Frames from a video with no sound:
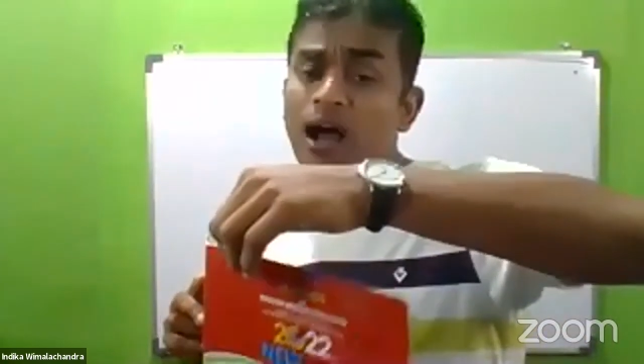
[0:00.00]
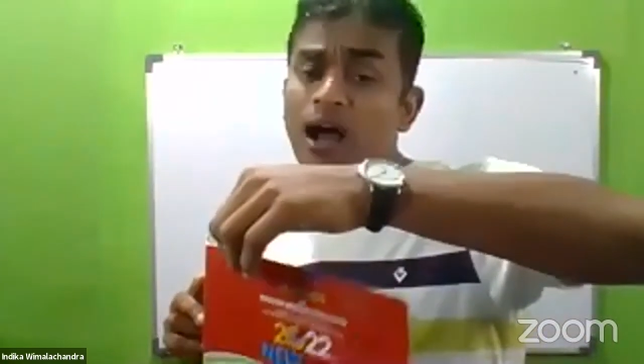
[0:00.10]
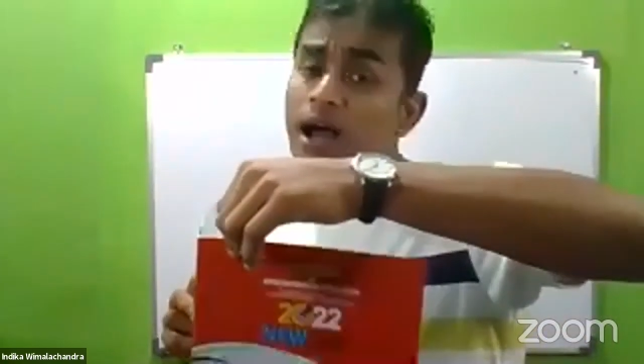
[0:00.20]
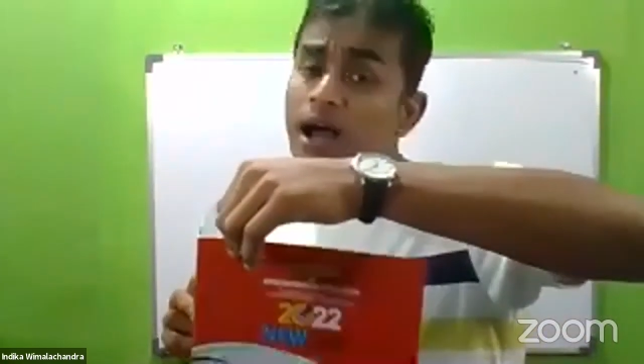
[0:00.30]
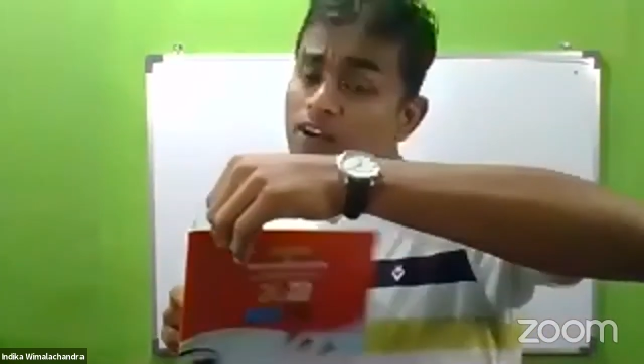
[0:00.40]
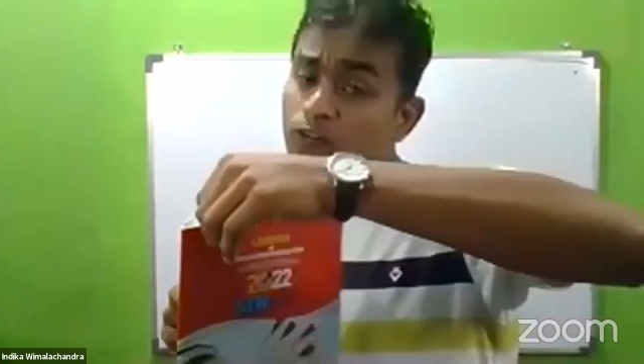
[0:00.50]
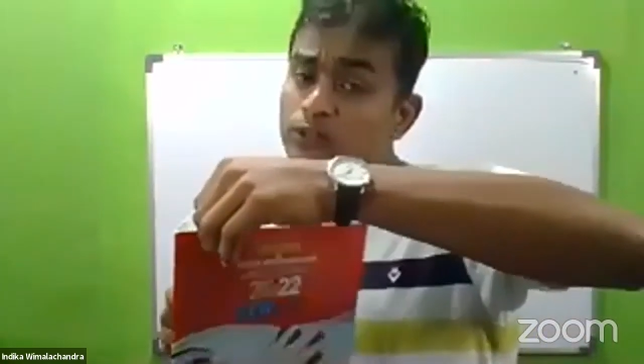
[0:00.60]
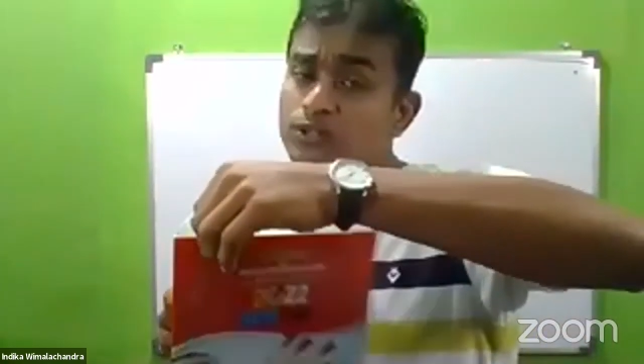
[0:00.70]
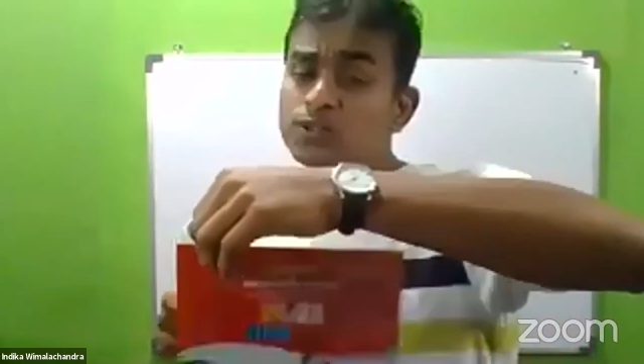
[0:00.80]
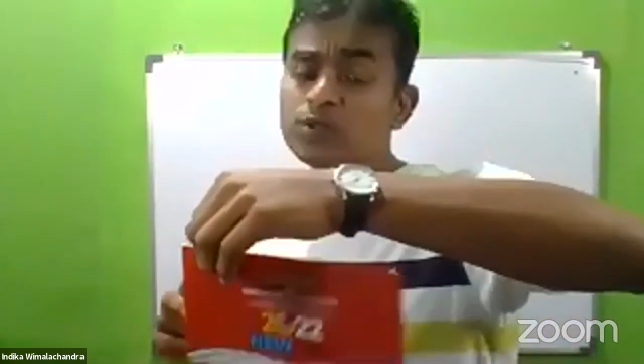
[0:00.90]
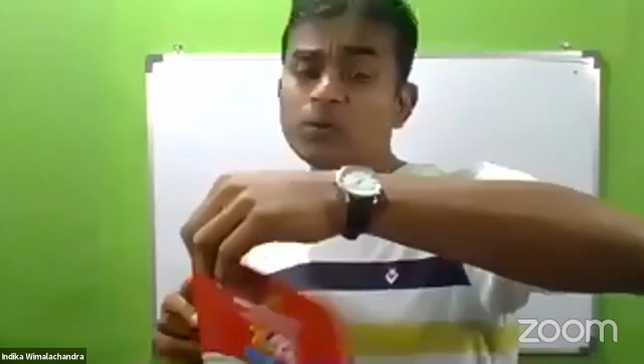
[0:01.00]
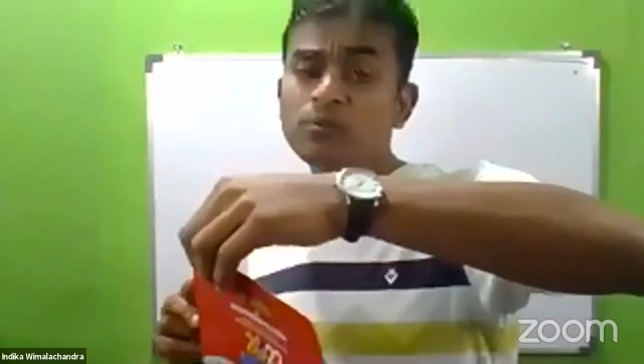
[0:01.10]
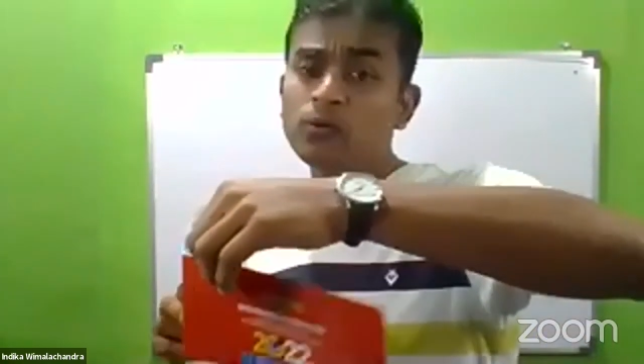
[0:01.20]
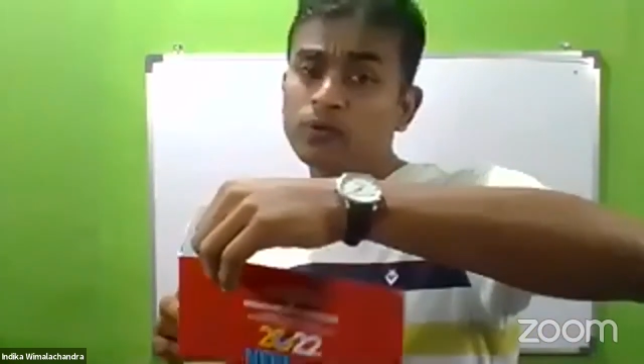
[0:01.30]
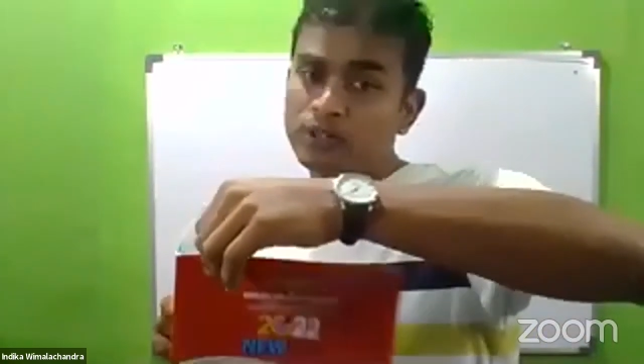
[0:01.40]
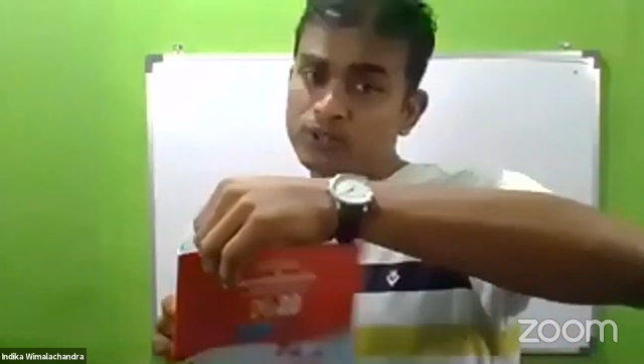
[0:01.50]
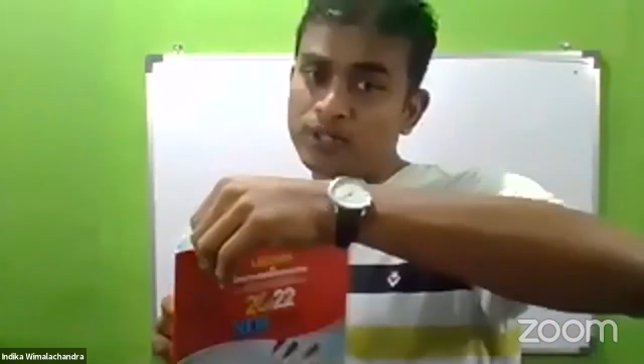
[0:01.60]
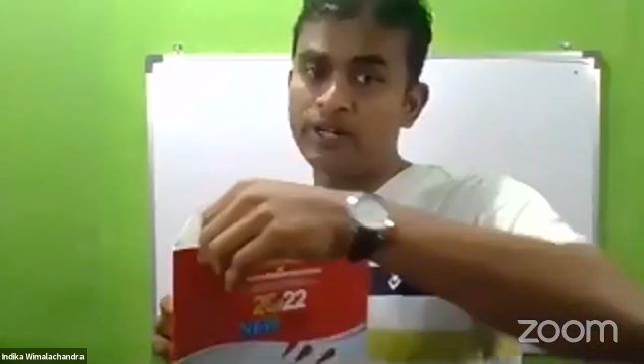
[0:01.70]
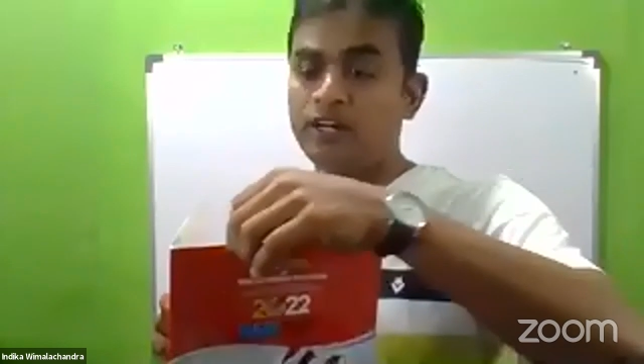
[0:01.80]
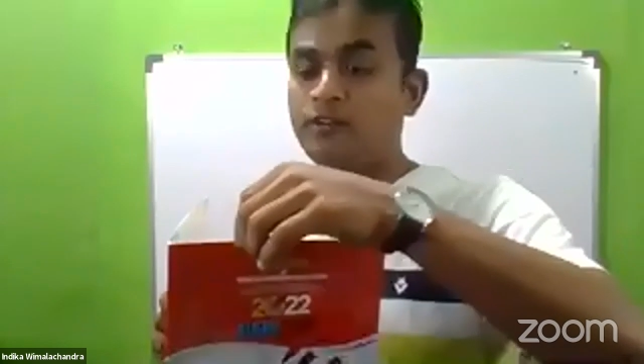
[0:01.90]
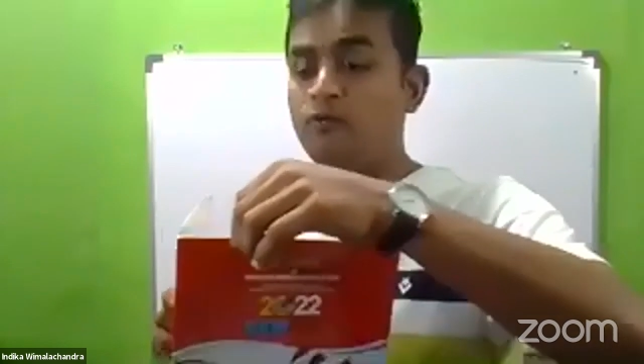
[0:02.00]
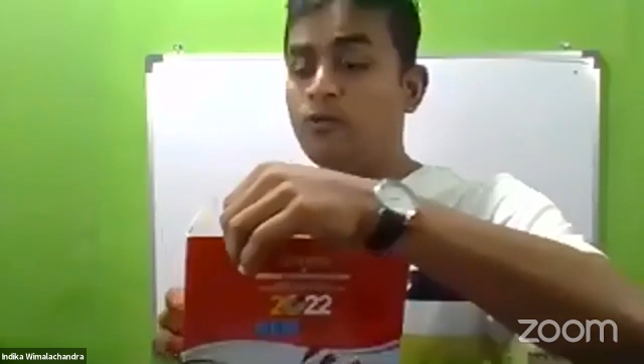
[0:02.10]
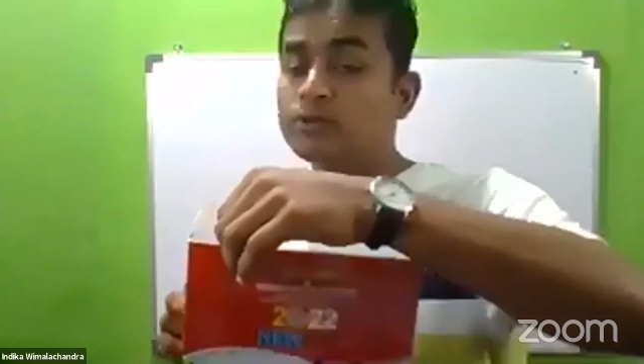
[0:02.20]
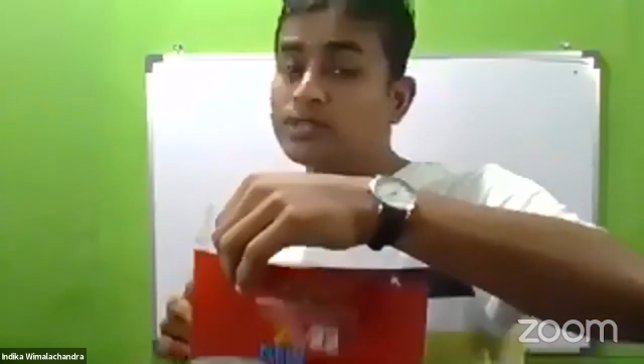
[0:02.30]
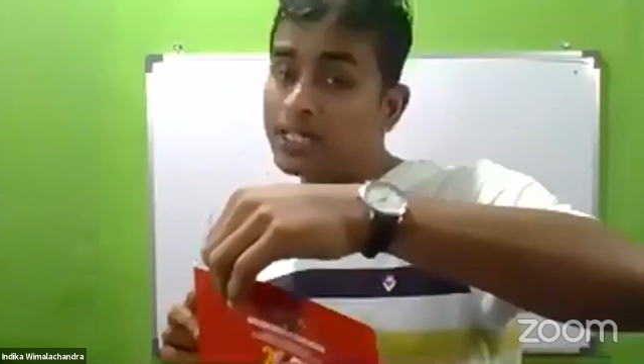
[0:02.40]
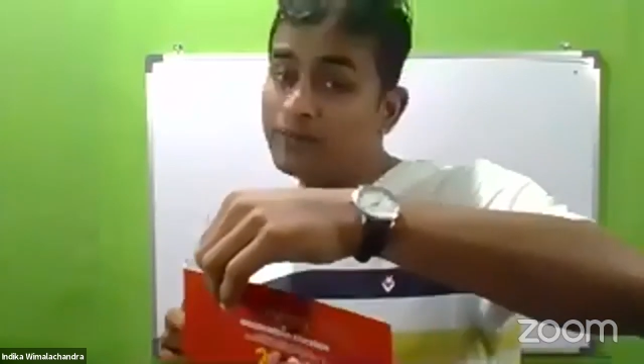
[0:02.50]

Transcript: higher force to move this one, right? Force